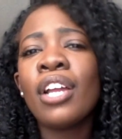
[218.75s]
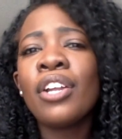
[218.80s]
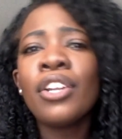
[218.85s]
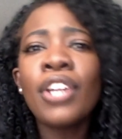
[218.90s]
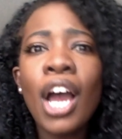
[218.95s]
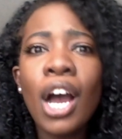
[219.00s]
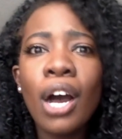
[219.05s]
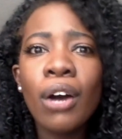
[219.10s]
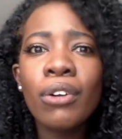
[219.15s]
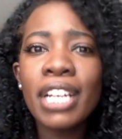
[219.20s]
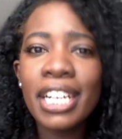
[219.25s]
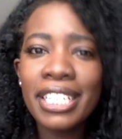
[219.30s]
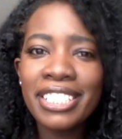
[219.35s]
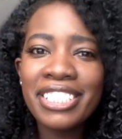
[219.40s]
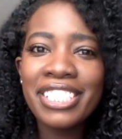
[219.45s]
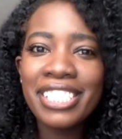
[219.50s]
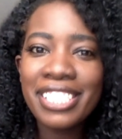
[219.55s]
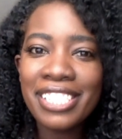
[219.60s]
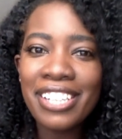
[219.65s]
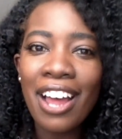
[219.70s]
no, like
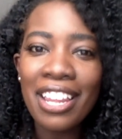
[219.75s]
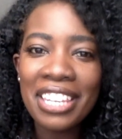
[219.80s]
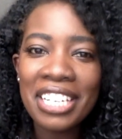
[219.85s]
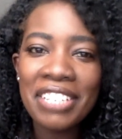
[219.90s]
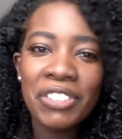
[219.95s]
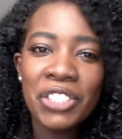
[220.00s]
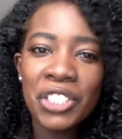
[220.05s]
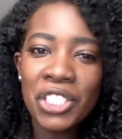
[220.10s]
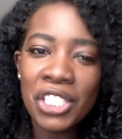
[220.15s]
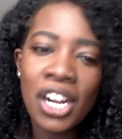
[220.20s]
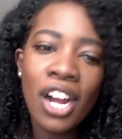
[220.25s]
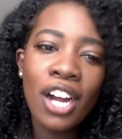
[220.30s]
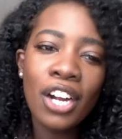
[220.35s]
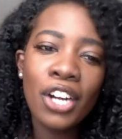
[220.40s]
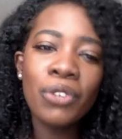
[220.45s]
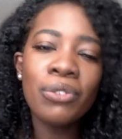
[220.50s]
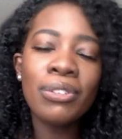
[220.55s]
she does not live in Chicago.